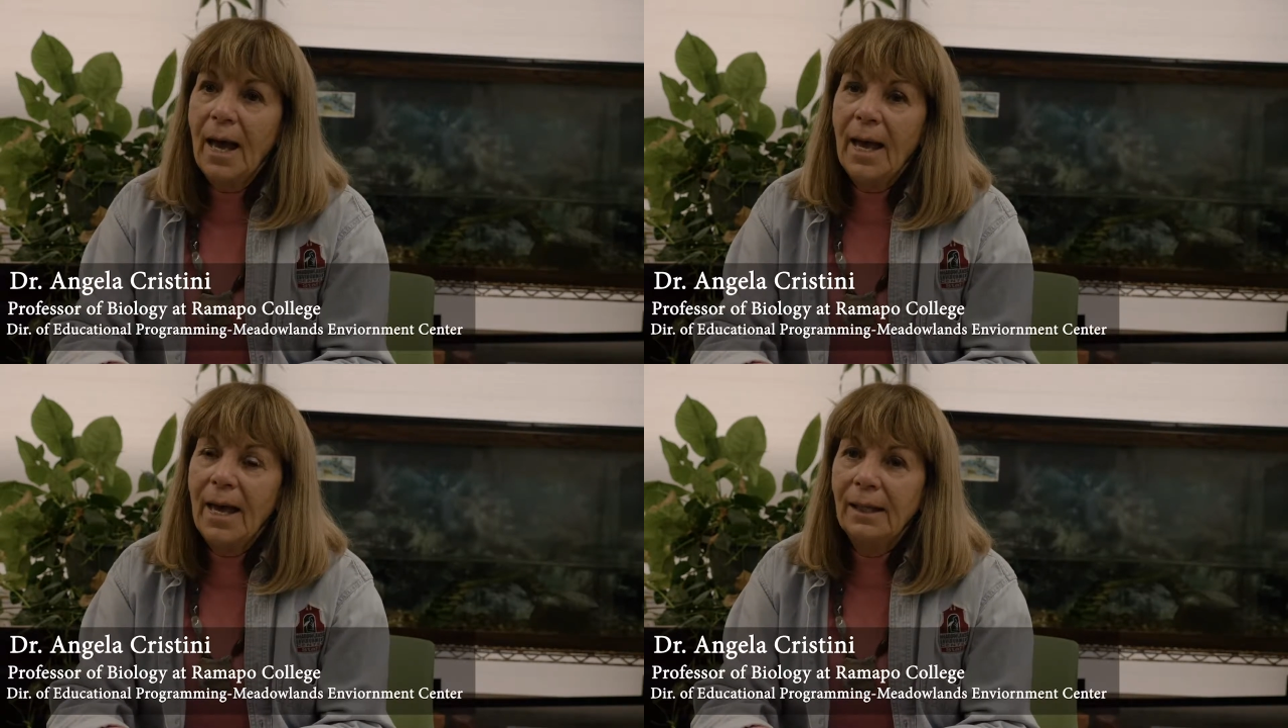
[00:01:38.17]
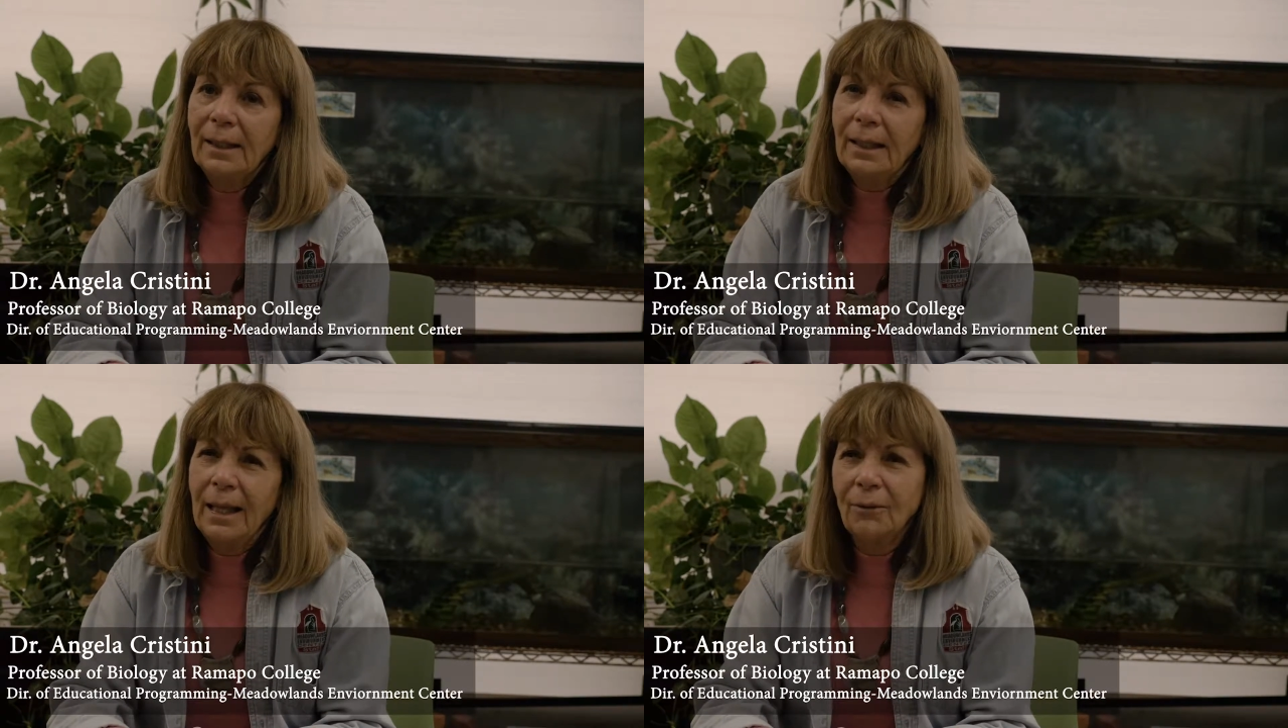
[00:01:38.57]

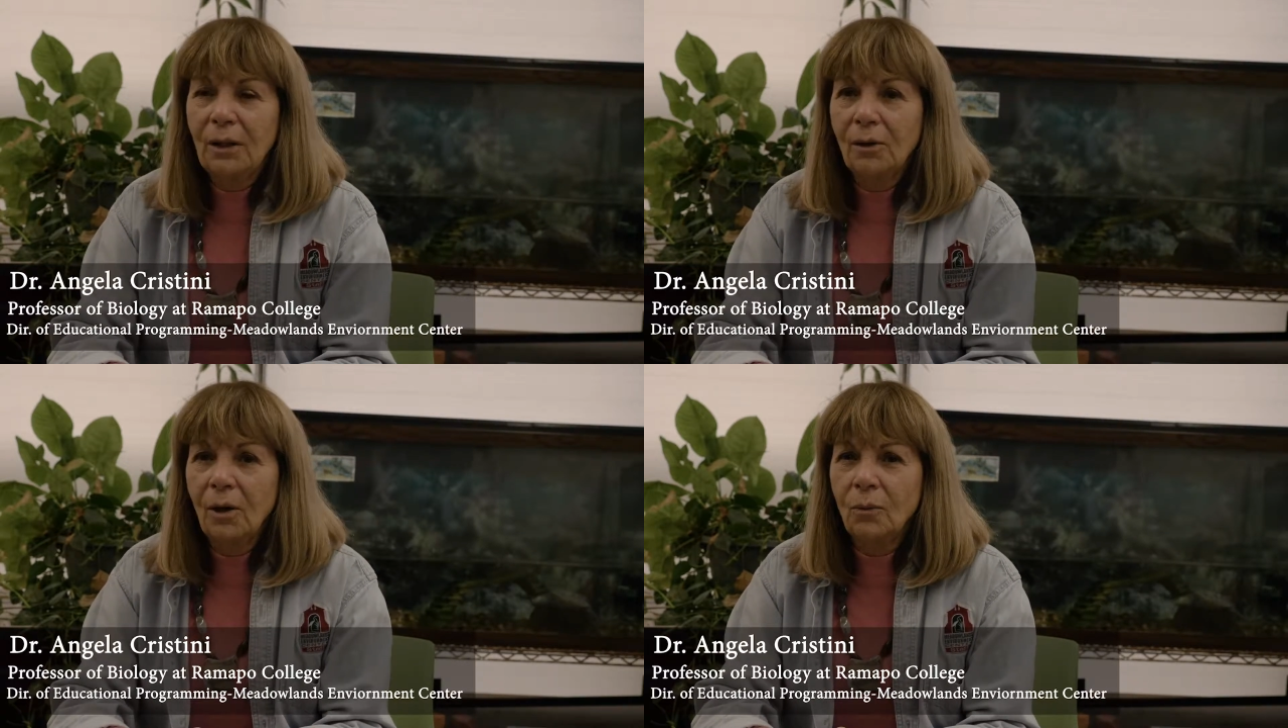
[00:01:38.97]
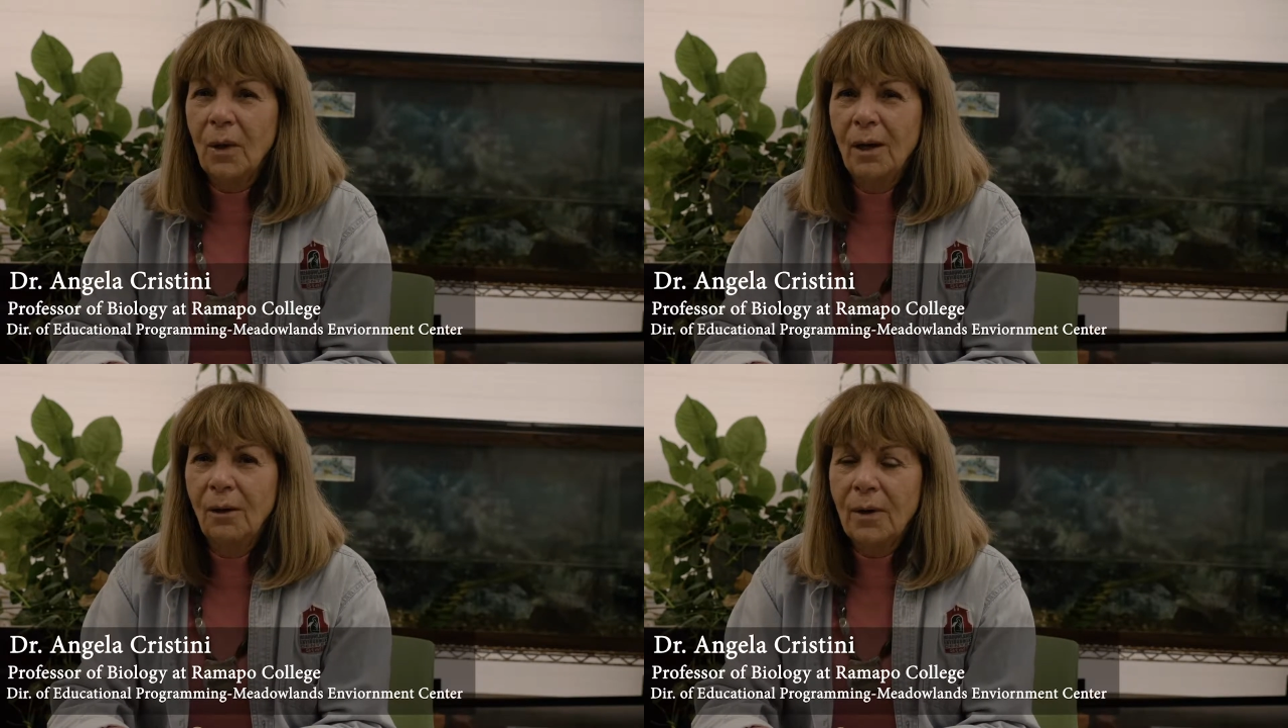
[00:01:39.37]
And then we thought,
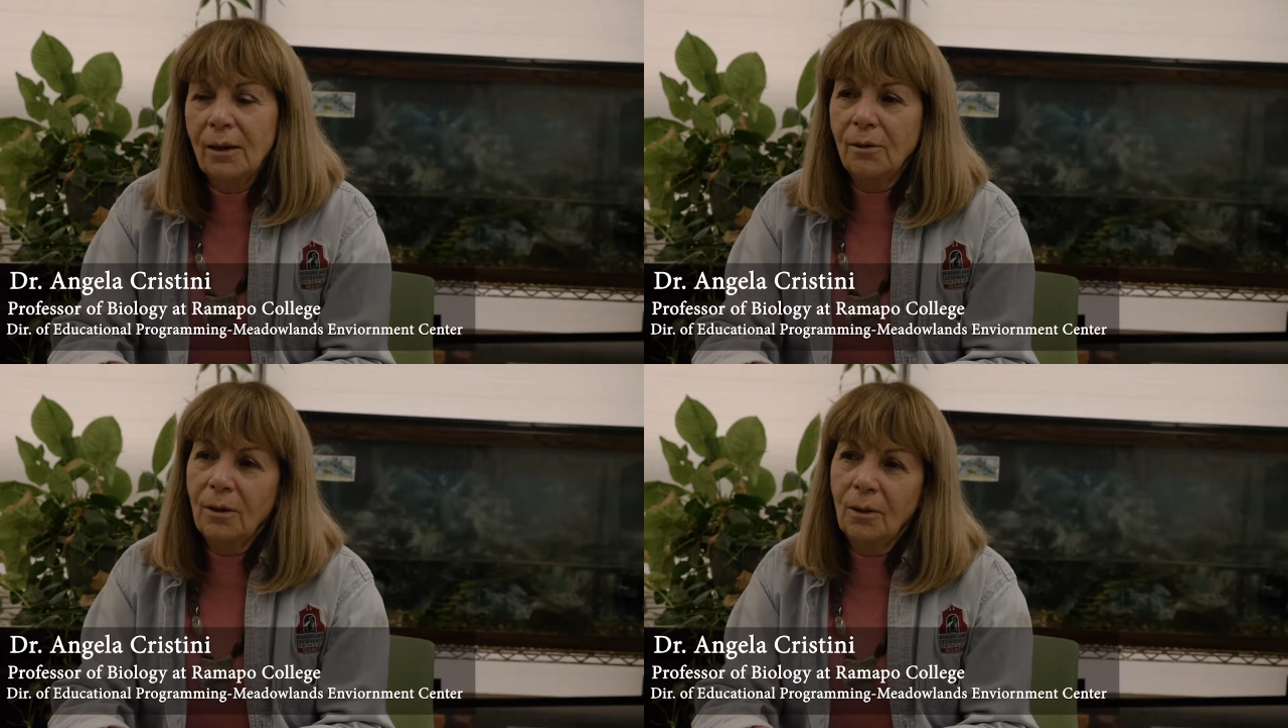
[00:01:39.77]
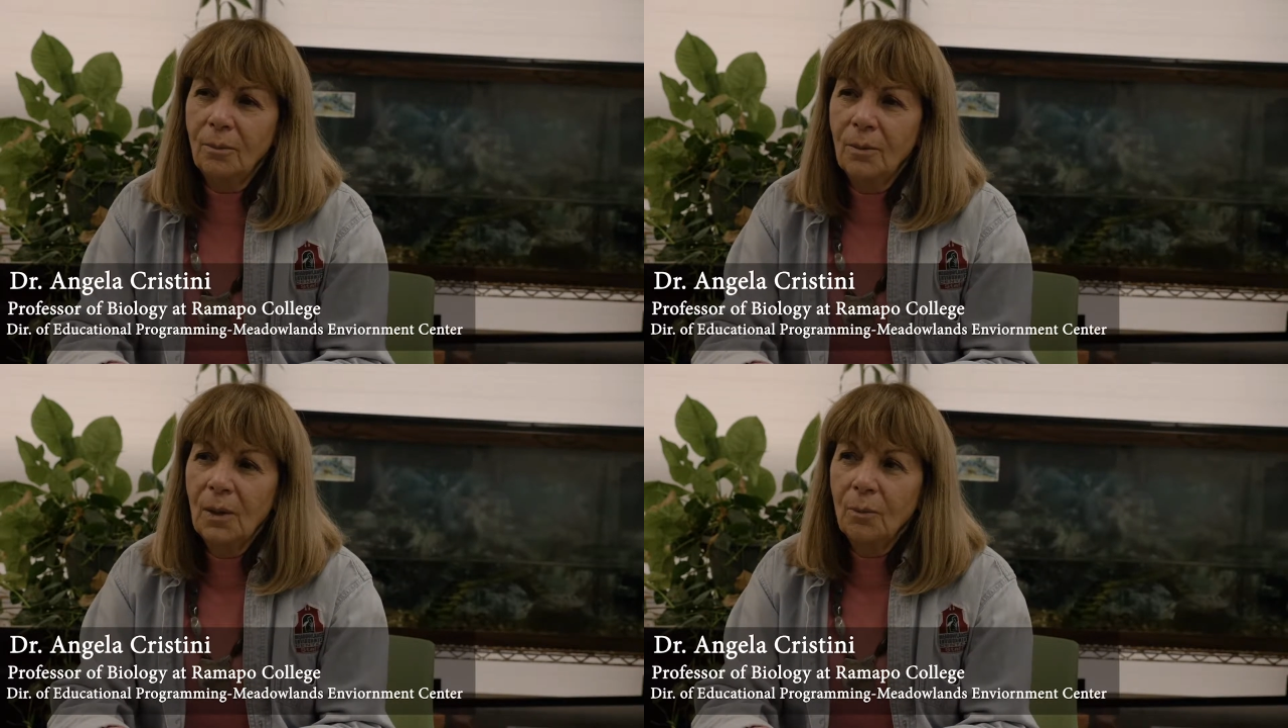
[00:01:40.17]
well, rather than